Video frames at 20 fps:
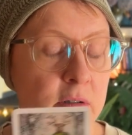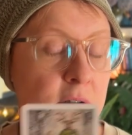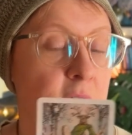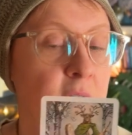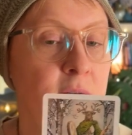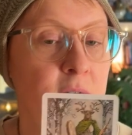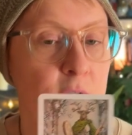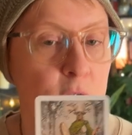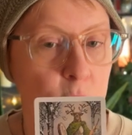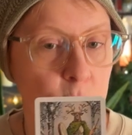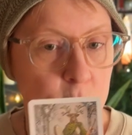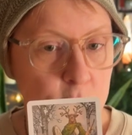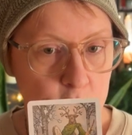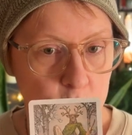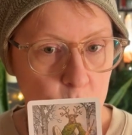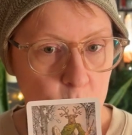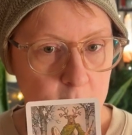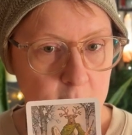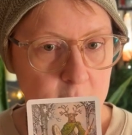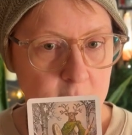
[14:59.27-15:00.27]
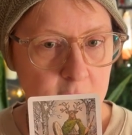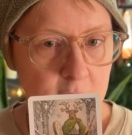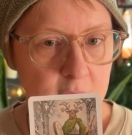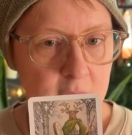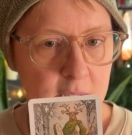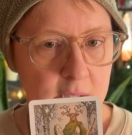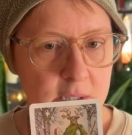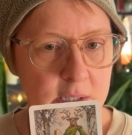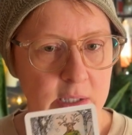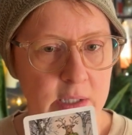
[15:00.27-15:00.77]
giving you a choice in
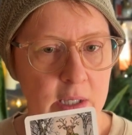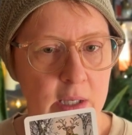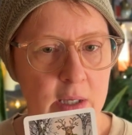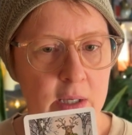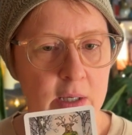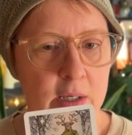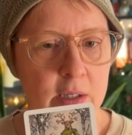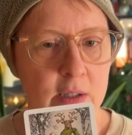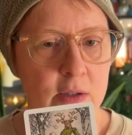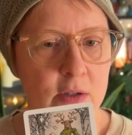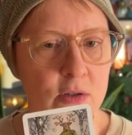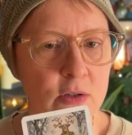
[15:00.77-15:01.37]
this. They're